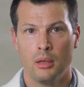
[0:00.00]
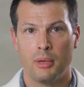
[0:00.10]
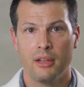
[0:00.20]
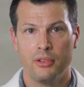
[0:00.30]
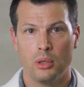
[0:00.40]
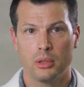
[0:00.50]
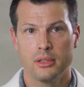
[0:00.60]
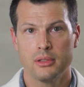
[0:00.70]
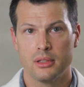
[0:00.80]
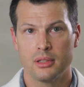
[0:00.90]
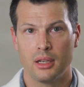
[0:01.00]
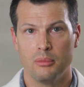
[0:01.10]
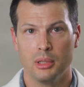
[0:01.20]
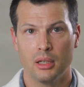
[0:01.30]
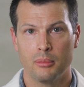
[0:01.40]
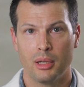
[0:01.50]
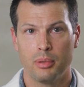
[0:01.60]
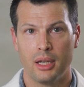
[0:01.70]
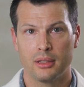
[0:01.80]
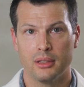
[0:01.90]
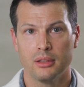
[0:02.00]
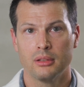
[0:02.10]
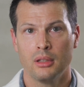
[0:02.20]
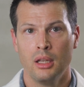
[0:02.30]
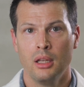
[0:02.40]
My focus since I have begun my practice